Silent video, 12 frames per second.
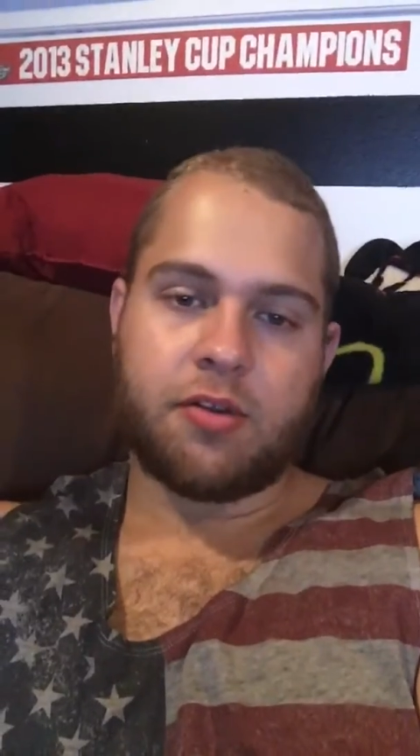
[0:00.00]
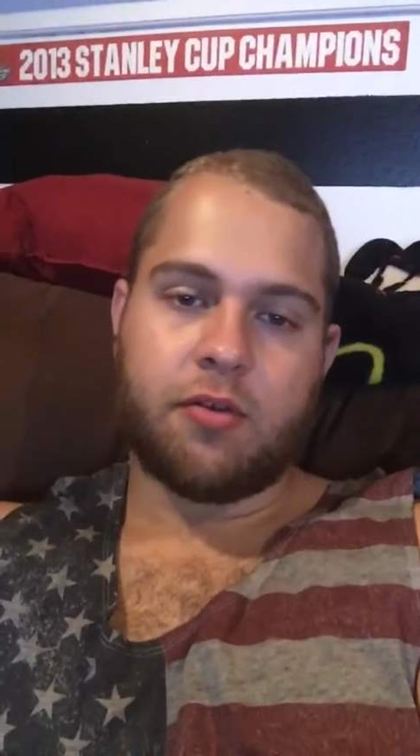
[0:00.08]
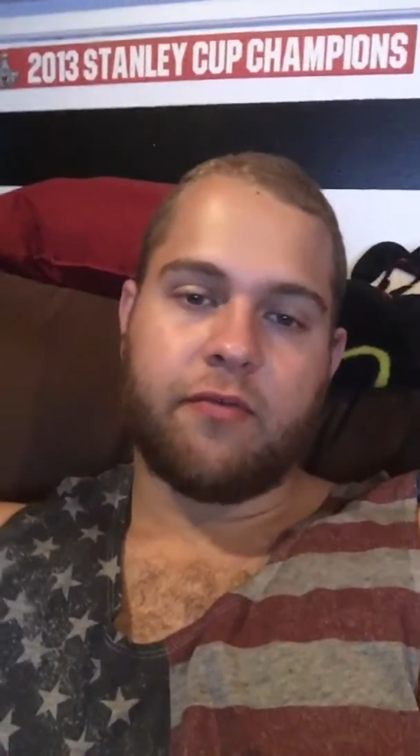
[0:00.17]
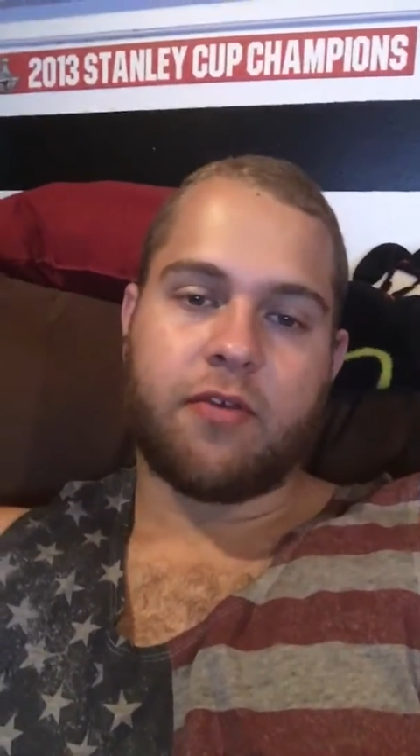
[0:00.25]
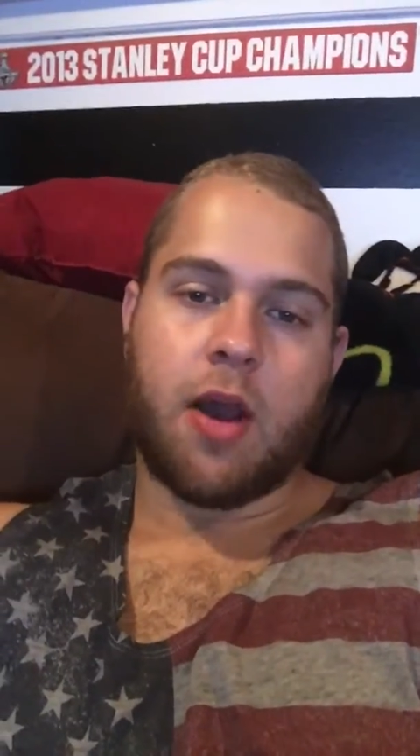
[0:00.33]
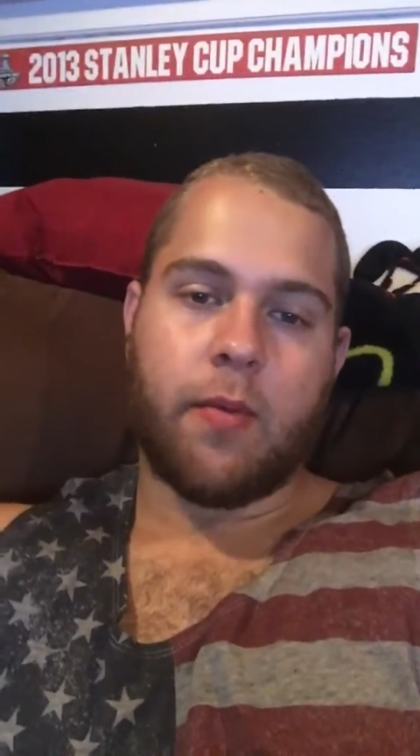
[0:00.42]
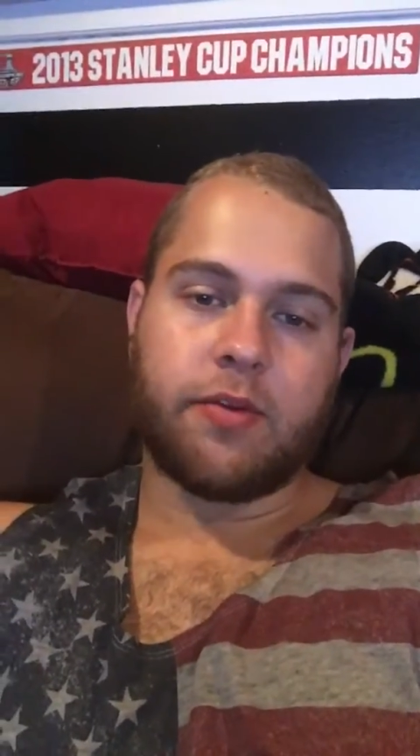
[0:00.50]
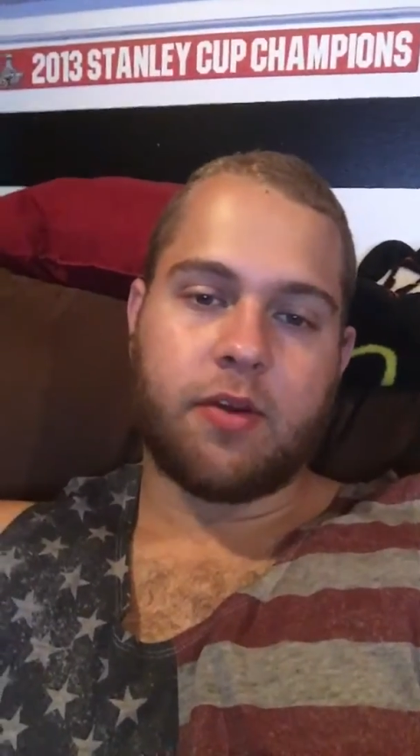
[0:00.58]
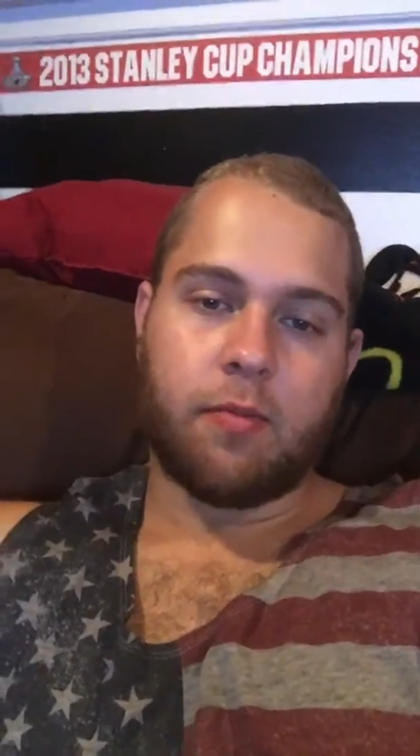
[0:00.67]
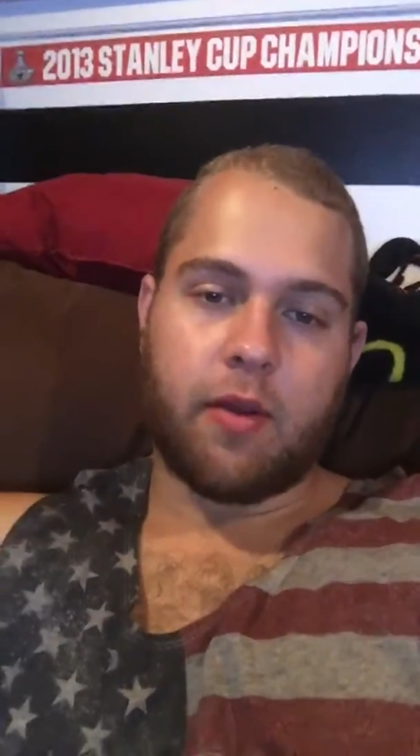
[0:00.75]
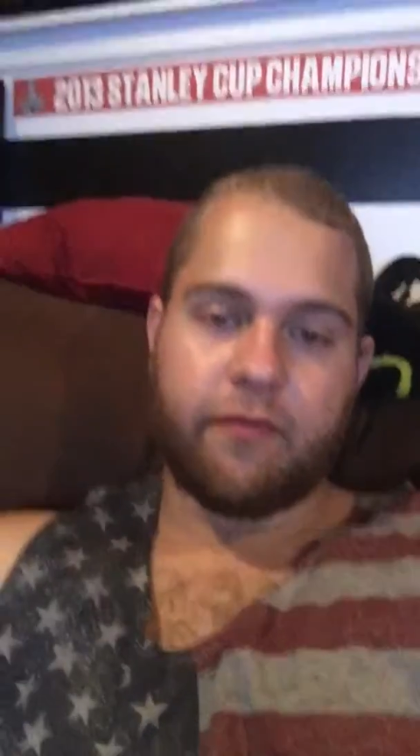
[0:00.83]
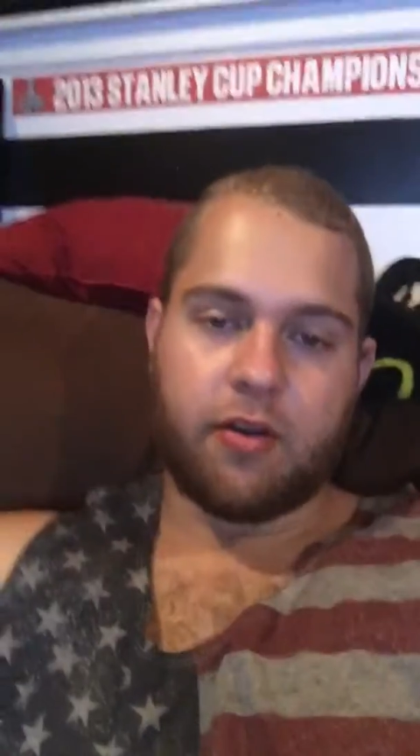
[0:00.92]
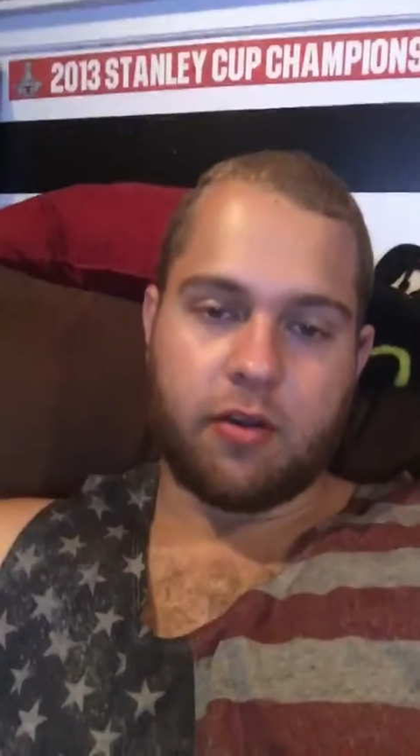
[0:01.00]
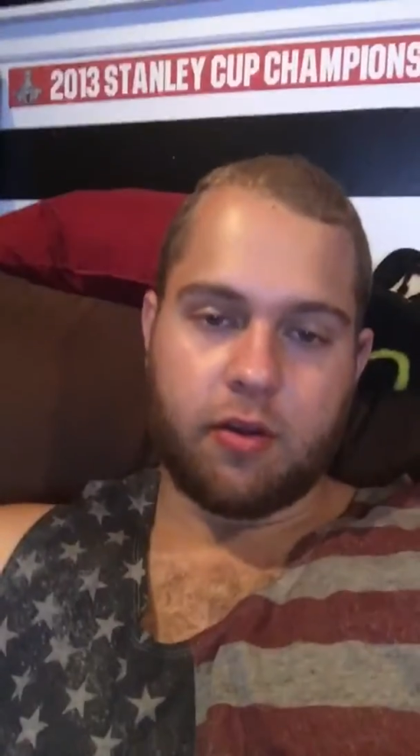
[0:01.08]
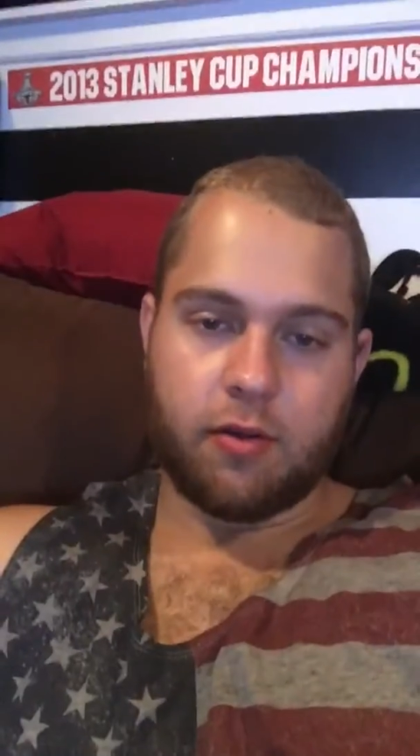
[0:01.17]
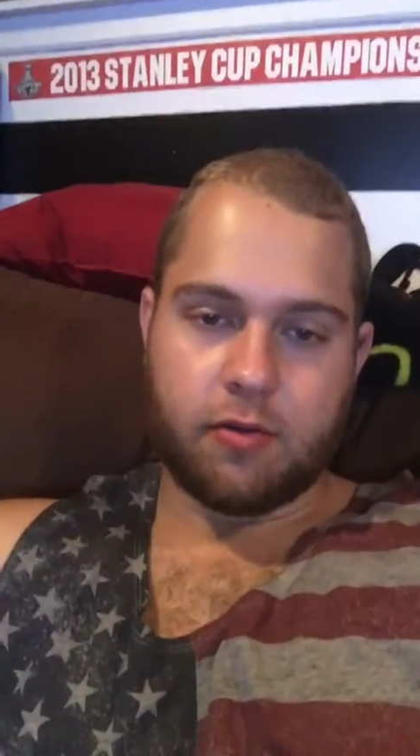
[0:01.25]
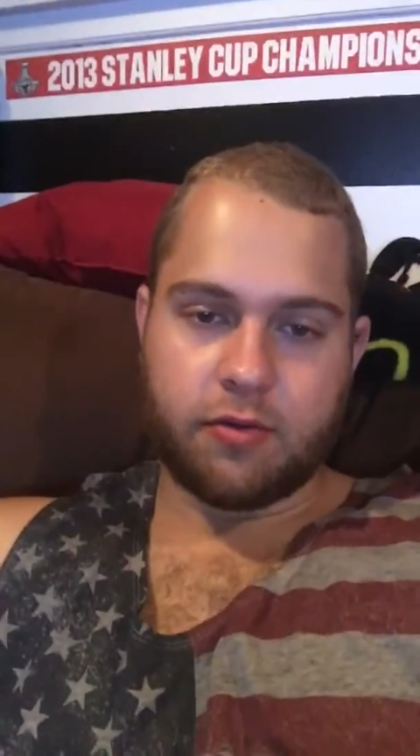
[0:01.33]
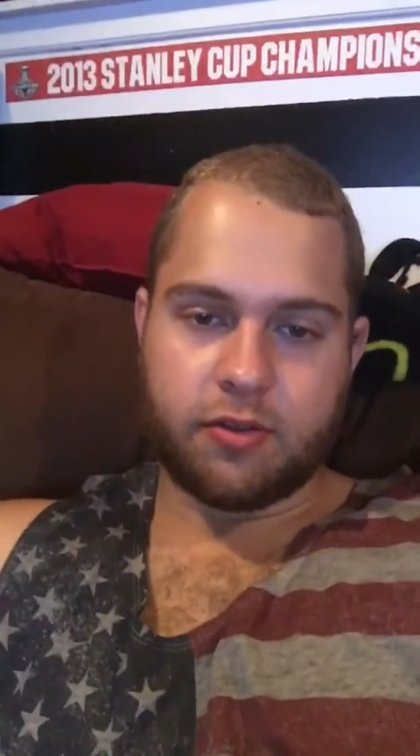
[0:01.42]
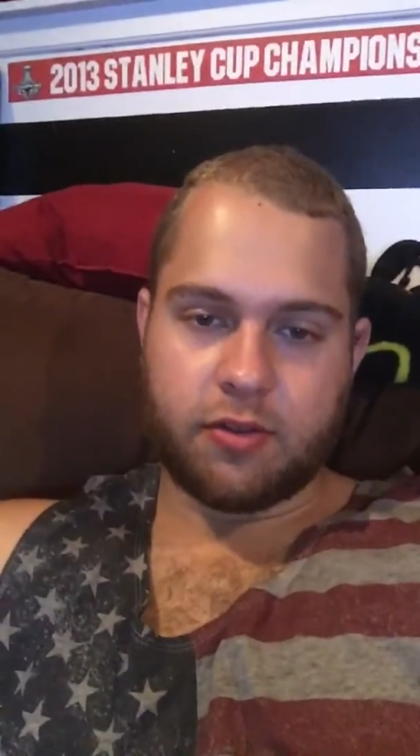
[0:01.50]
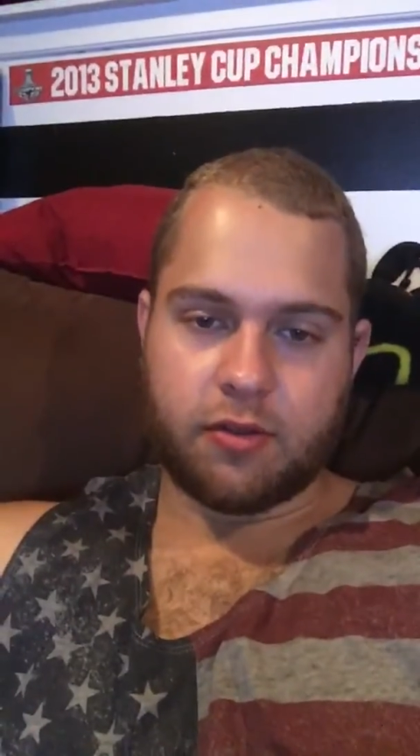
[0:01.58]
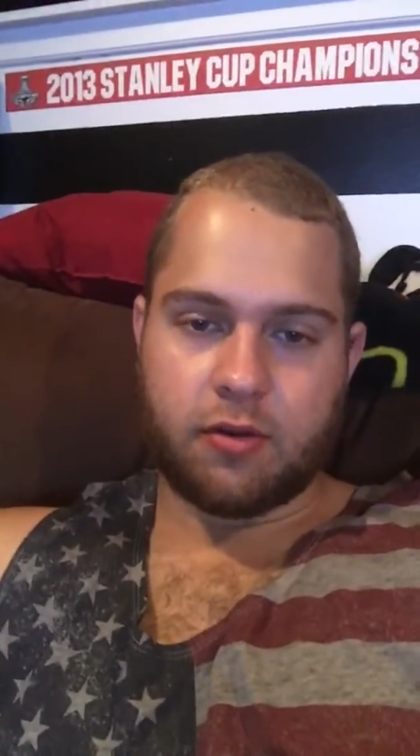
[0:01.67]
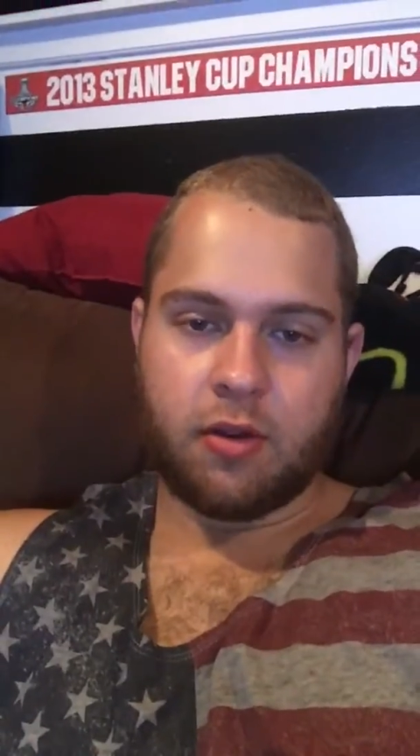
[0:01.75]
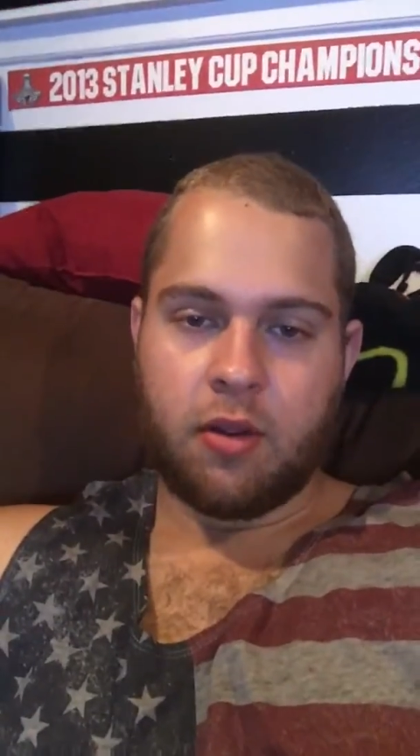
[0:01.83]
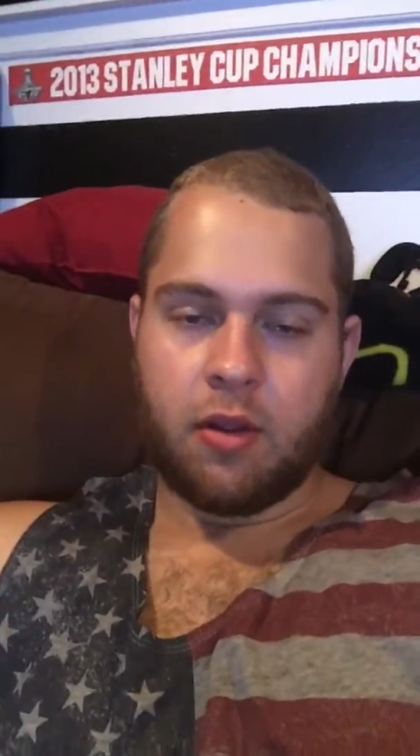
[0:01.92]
who have commented on my videos and